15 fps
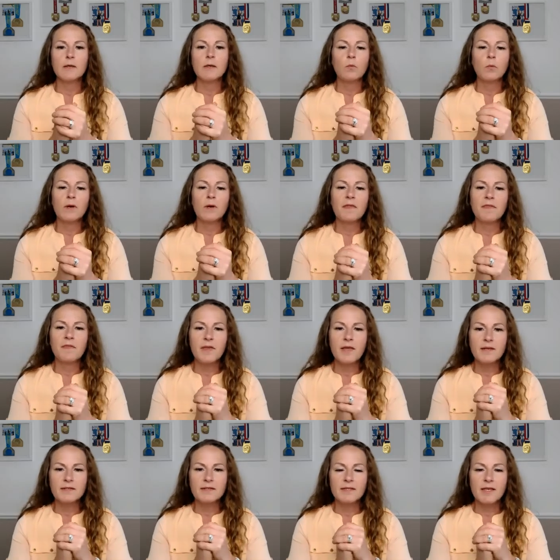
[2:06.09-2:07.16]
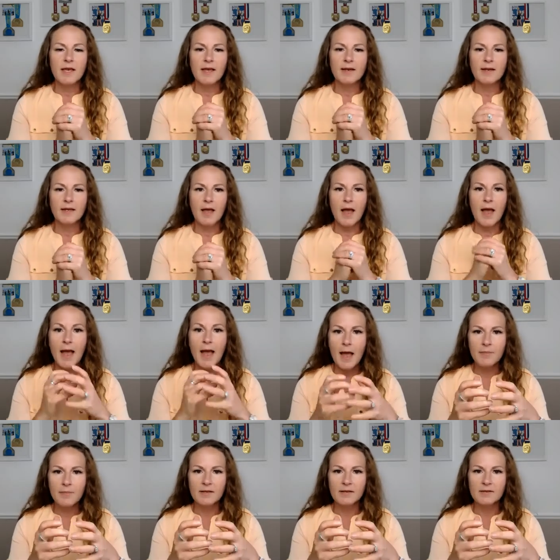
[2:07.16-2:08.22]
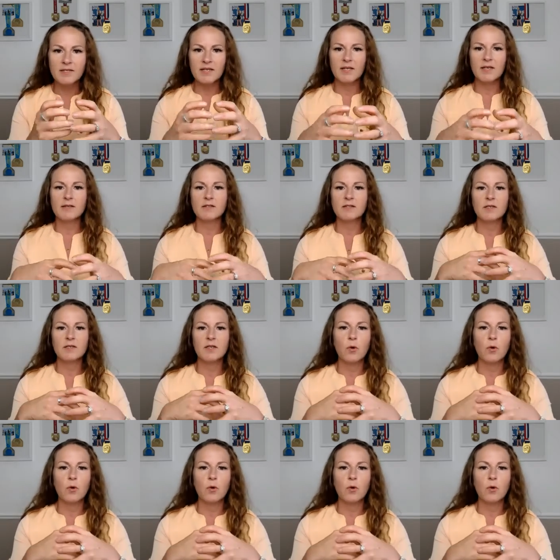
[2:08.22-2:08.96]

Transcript: one of the things that happens is,